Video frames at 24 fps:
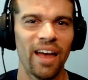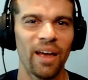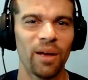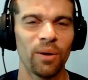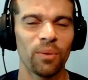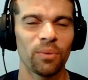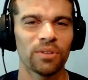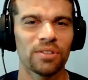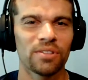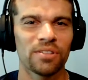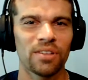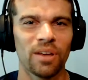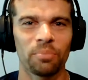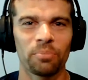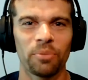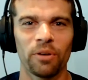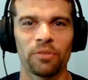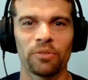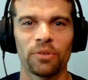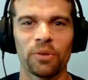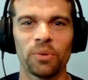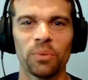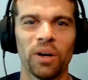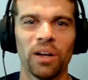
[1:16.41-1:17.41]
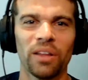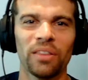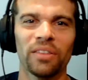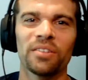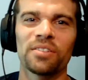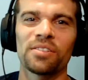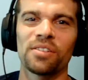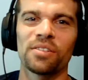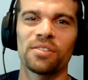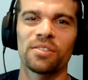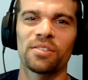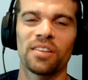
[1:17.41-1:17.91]
What's up, everyone?
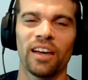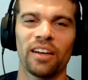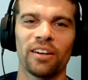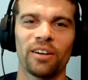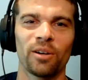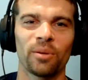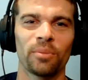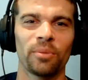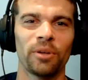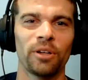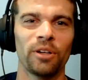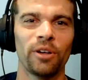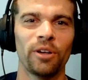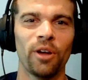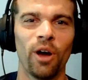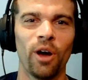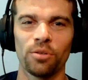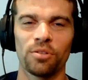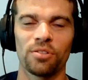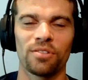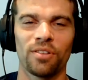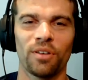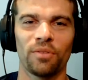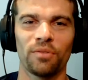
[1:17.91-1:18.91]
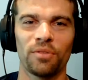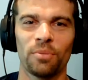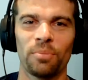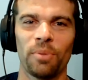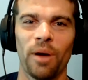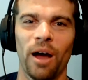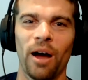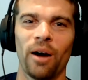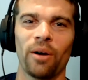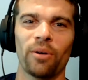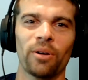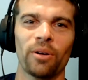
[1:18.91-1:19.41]
This is Ken Erman, host of the
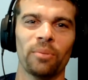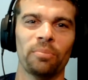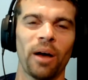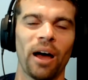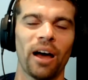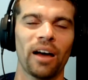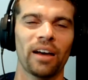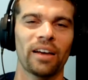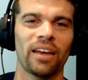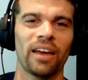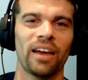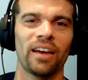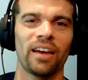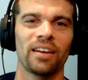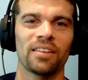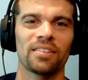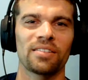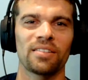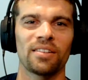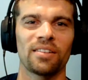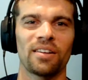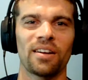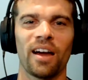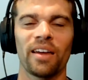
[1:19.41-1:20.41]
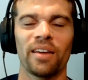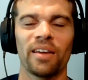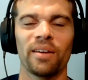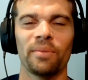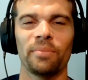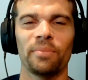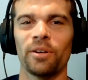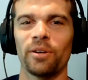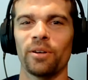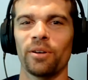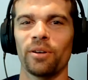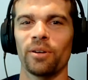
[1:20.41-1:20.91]
Powered Up Podcast, and I am
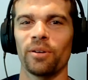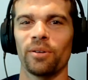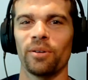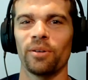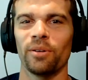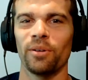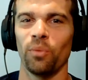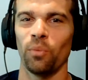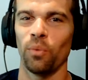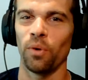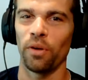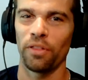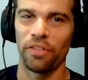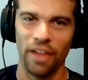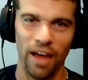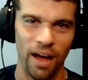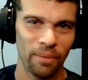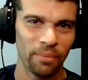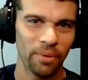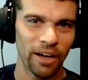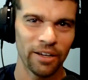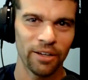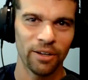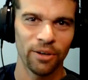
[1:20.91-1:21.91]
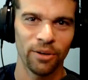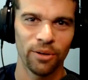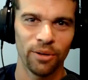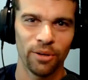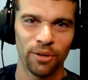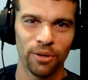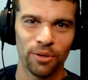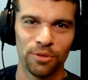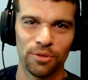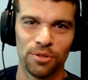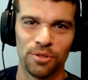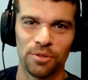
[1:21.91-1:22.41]
here without my
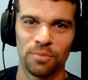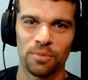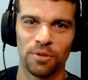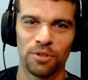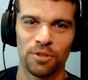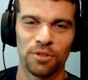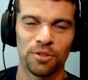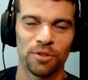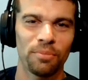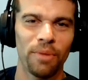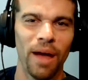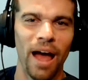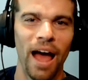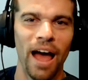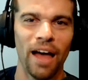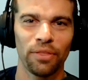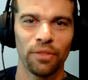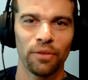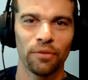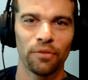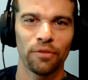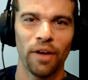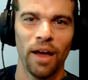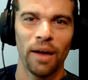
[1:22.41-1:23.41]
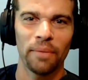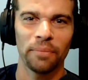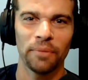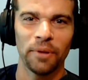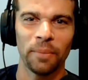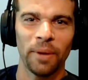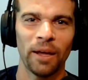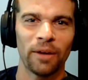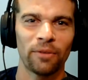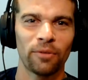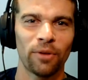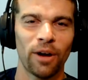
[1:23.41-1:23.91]
co-host, Mr. Matt, the Family
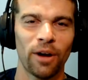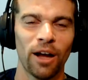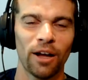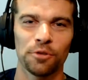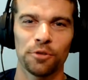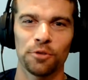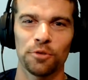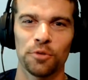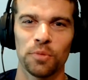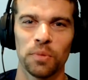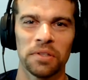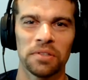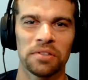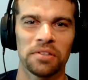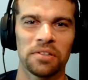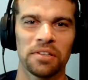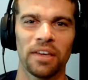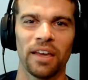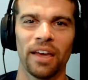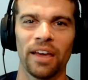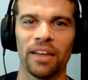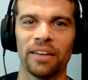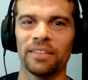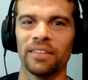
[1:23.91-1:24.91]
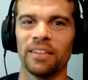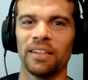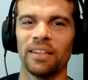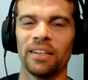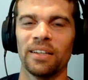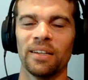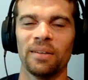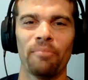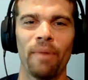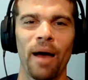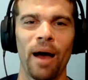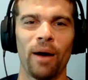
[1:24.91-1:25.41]
Man Rogers, once again.
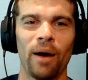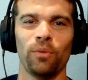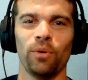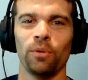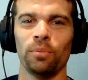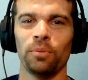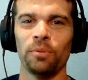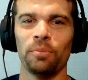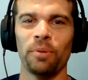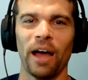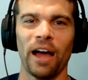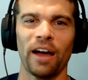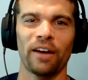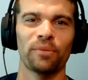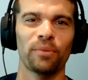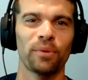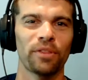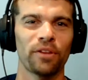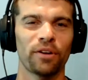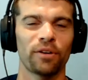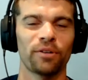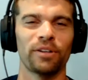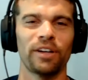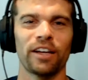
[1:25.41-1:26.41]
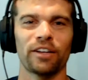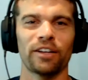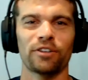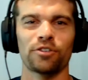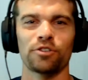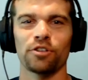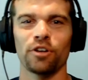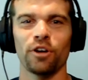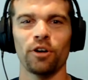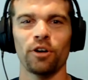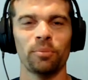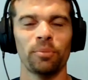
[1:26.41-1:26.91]
Matt will be back with our next
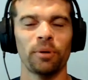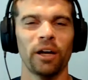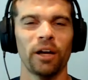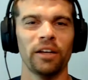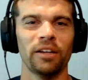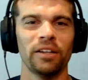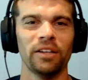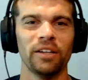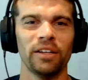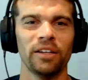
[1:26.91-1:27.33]
show, but